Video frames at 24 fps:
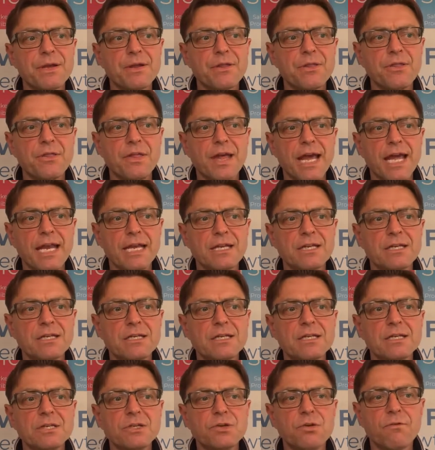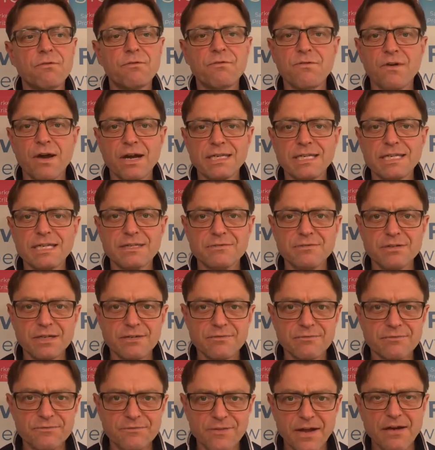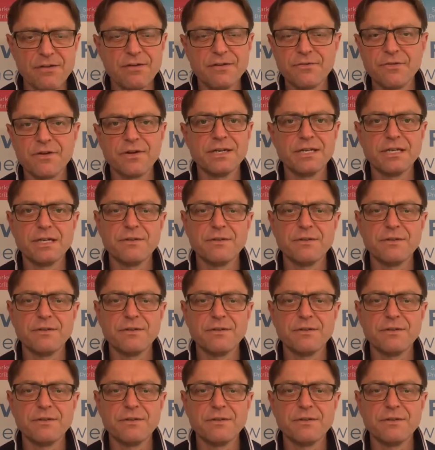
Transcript: then you'll find it very, very